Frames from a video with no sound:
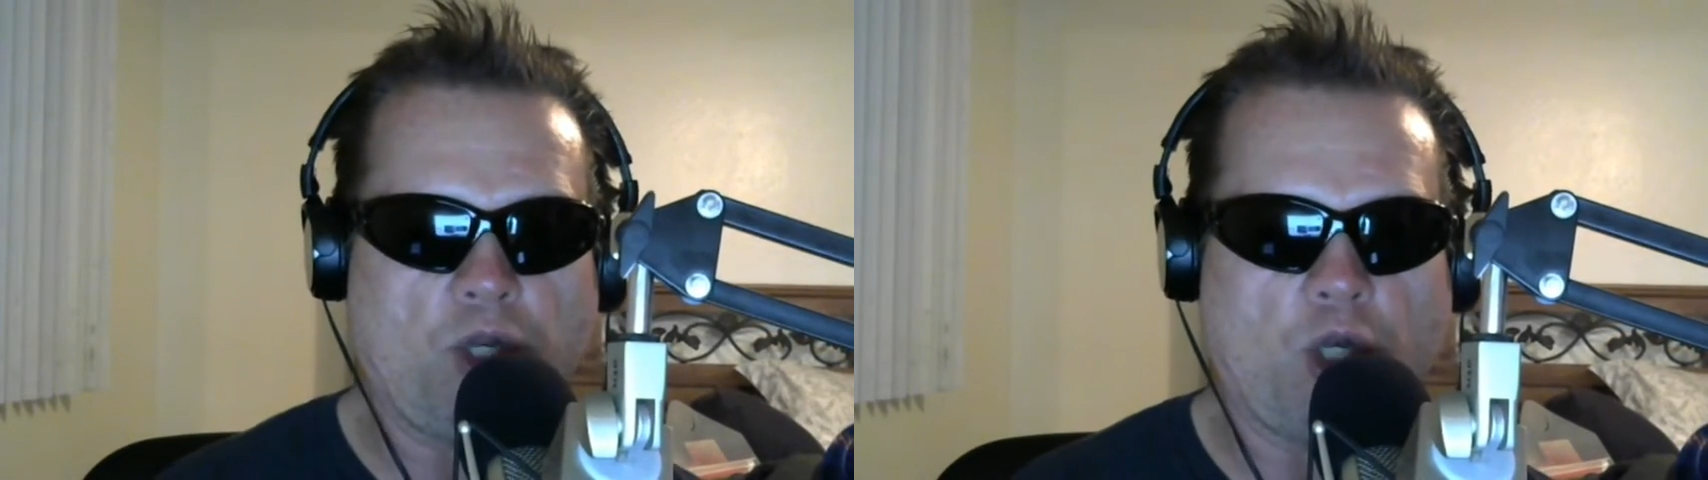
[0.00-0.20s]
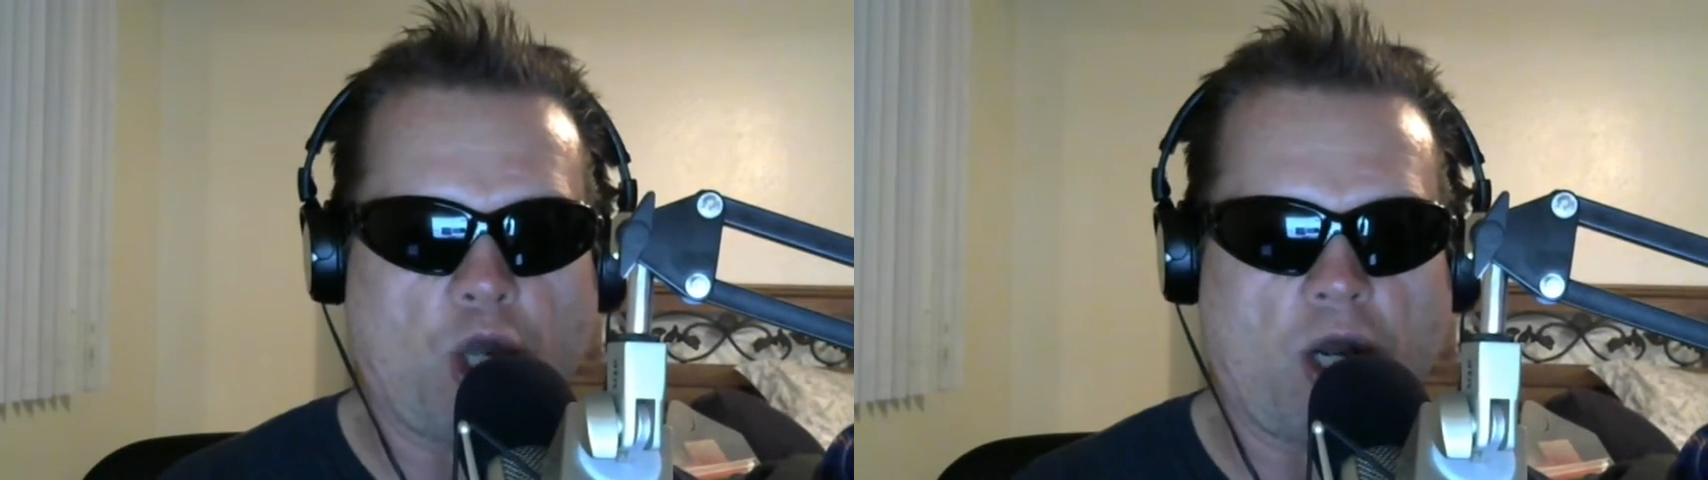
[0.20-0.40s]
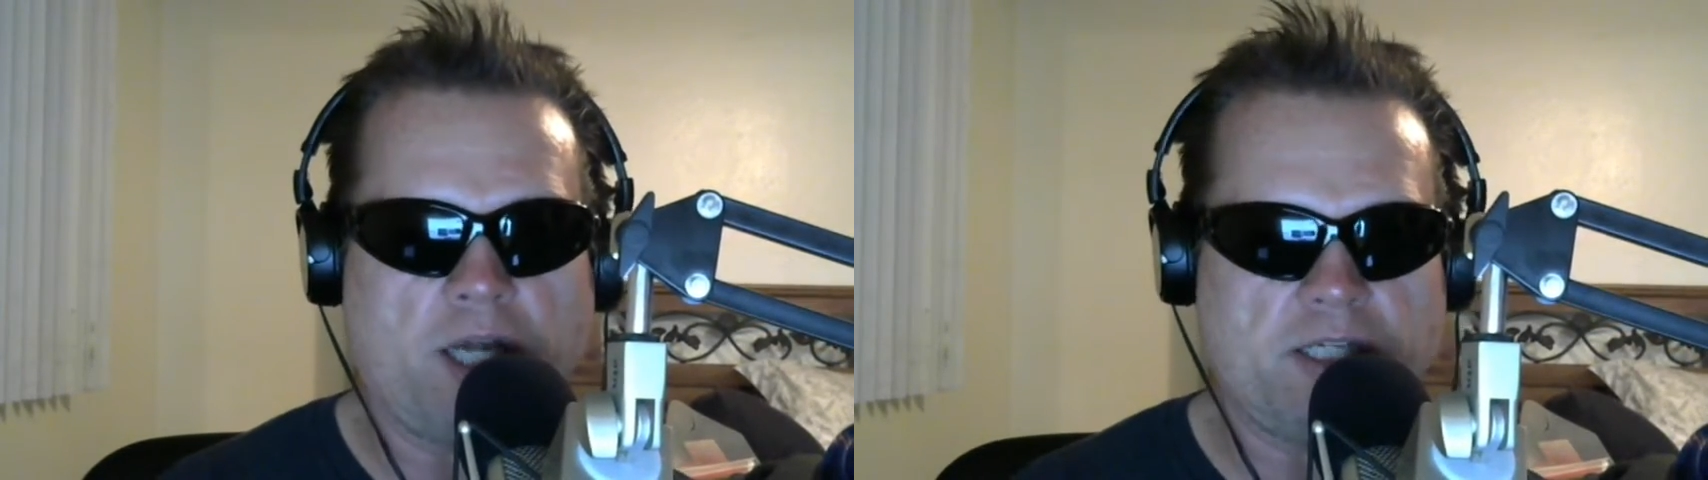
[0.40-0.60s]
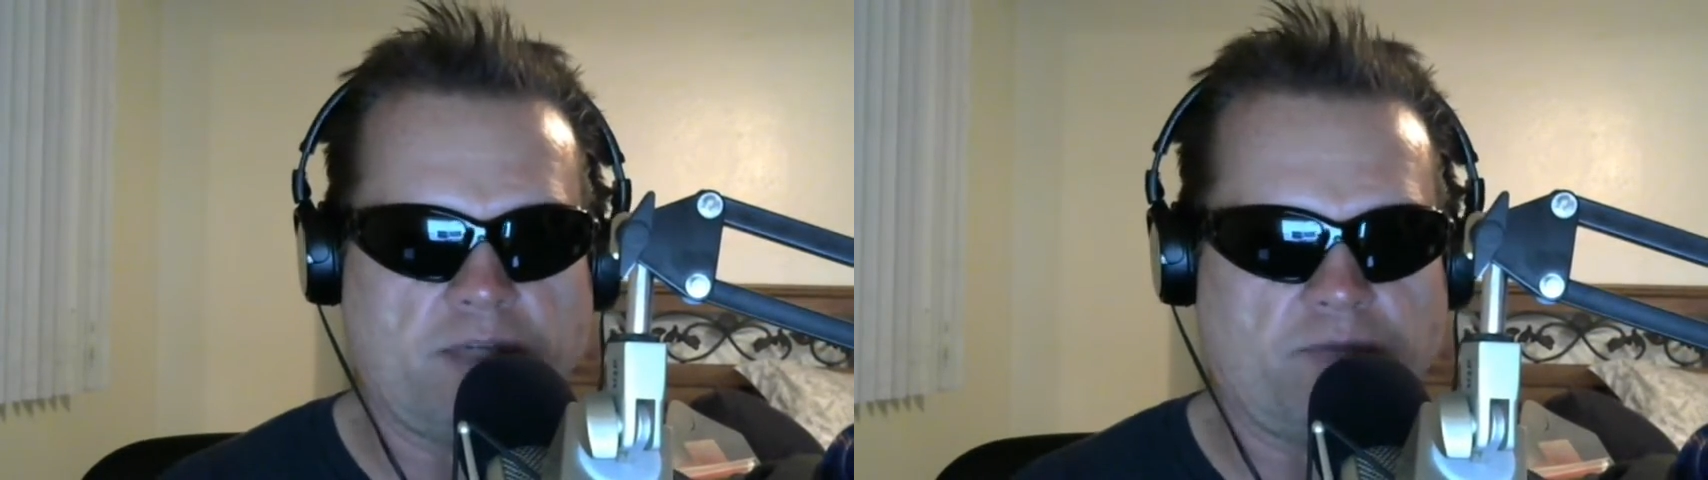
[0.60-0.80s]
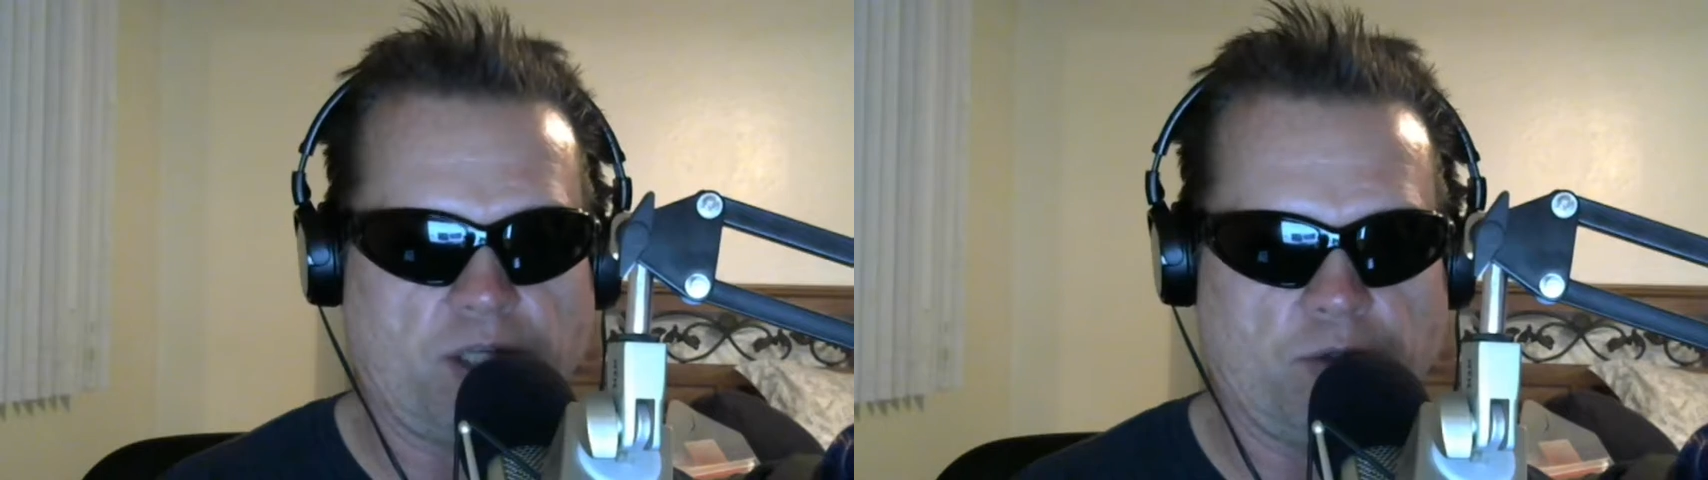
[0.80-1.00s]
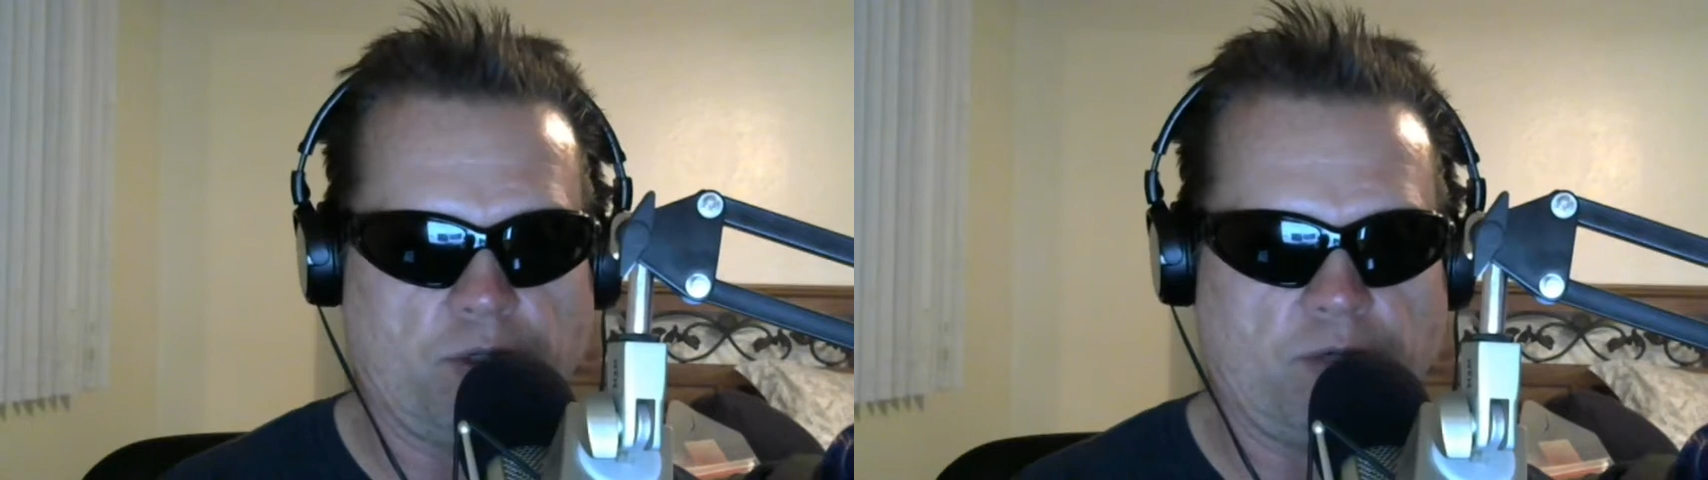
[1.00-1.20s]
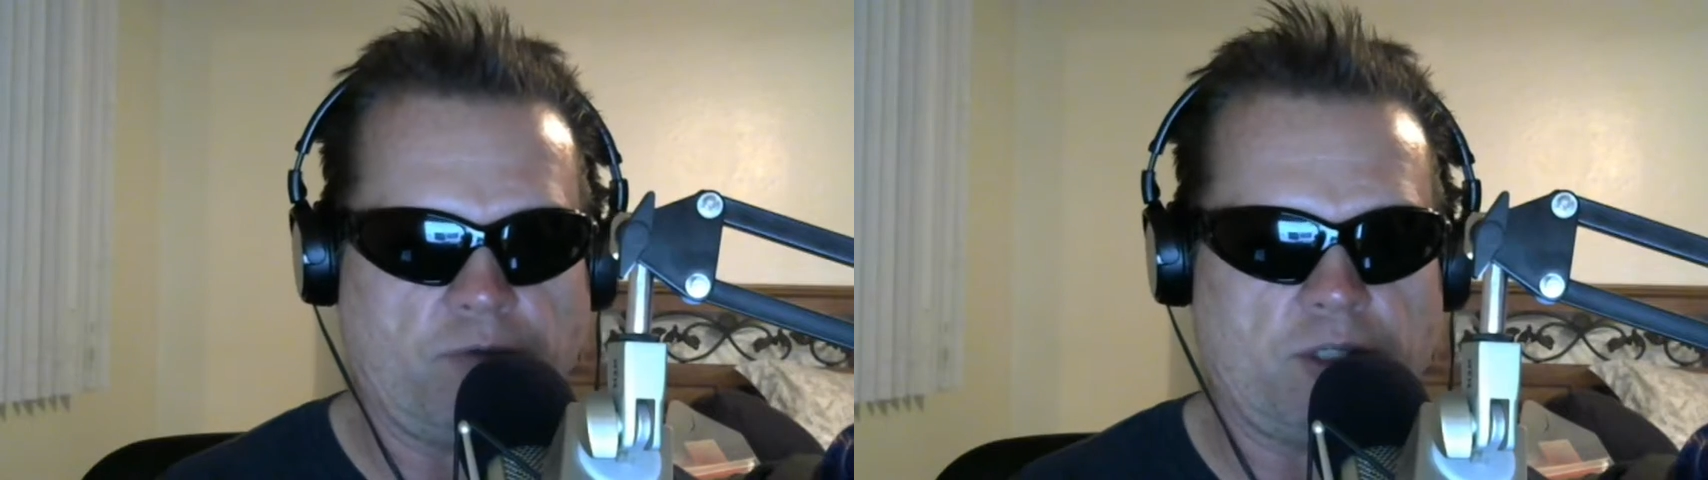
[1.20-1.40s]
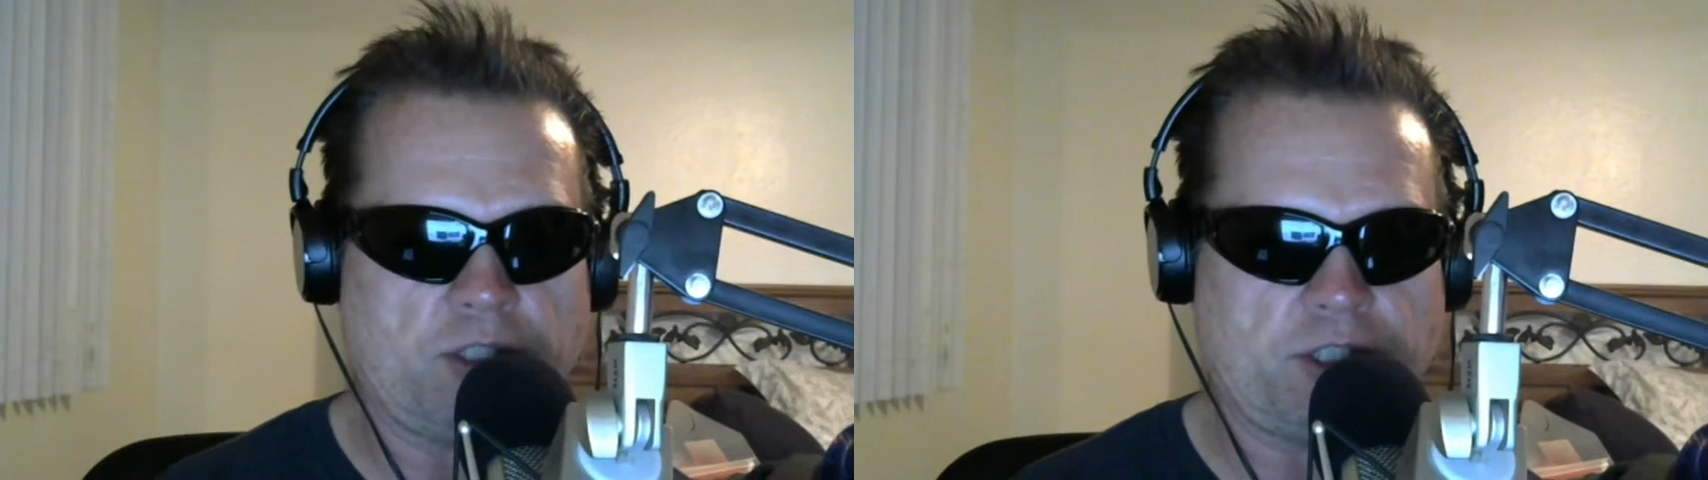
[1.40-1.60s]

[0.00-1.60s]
laws of the universe?